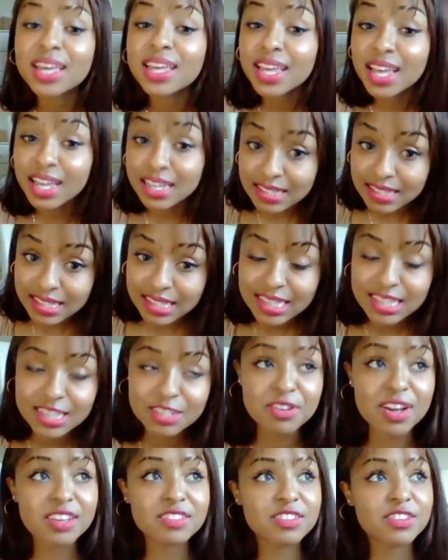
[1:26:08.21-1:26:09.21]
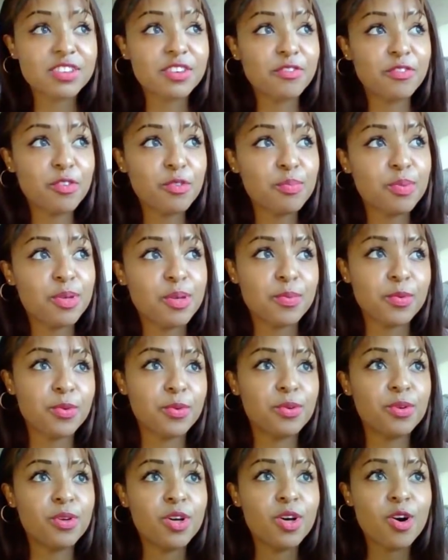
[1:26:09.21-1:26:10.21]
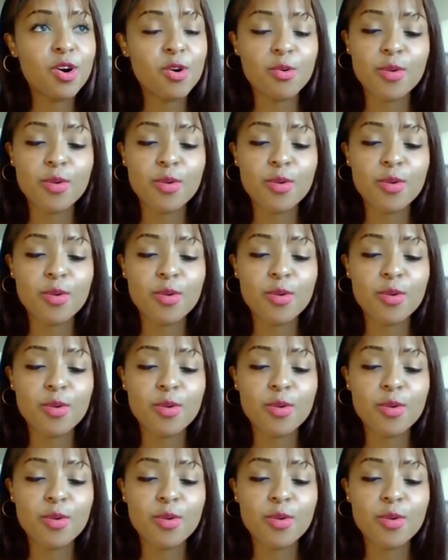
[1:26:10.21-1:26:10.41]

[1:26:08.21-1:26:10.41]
Yes, there were actually a few people